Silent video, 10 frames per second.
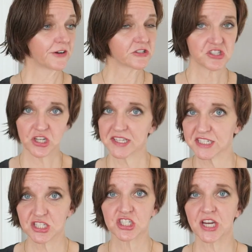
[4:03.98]
They're just
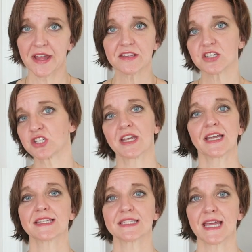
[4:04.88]
as
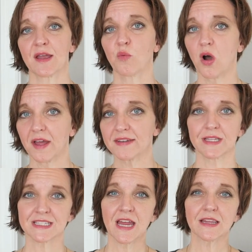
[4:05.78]
challenging as day one.
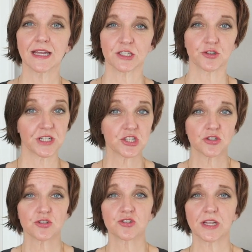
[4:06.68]
It's not like
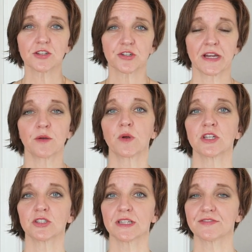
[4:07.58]
traditional strength training when
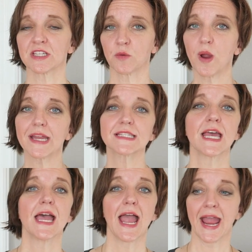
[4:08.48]
you're lifting weights,
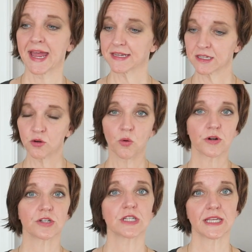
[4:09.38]
and in
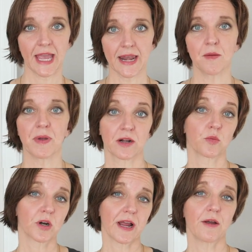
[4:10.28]
order to get a better
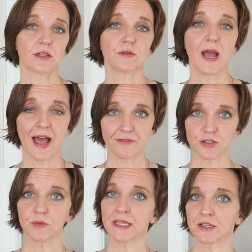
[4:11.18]
workout, you have
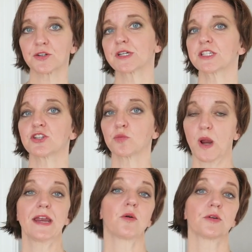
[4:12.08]
to increase your
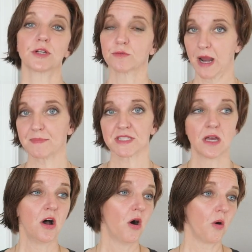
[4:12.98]
weight or your reps
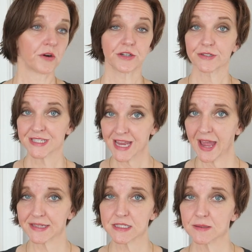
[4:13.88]
or your
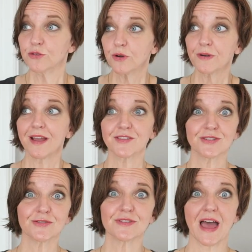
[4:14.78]
sets. You don't have
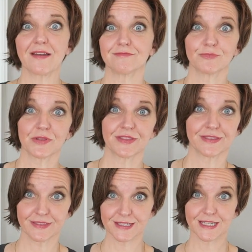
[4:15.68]
to do that with
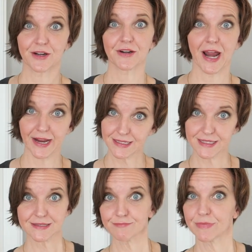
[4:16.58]
the TRX.